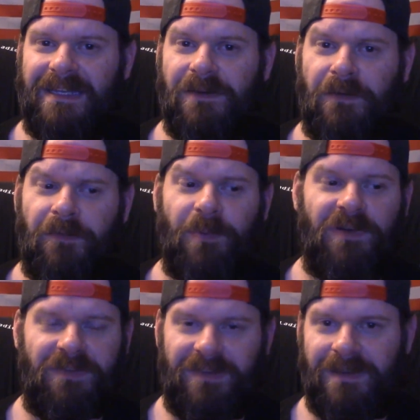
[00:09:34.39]

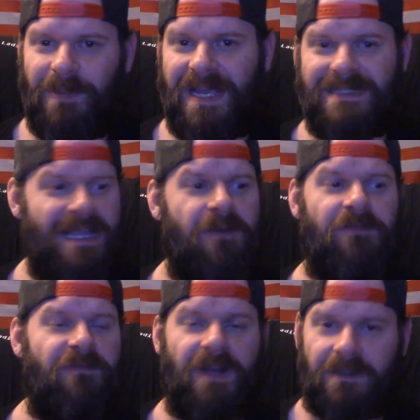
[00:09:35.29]
interspersed in the past
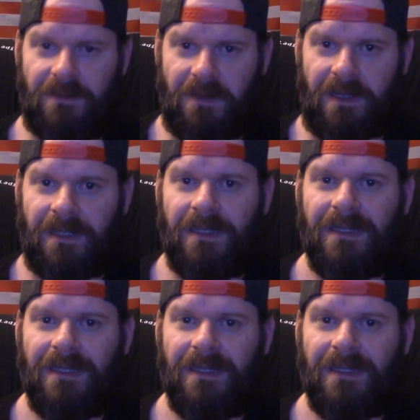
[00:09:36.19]
however fucking long.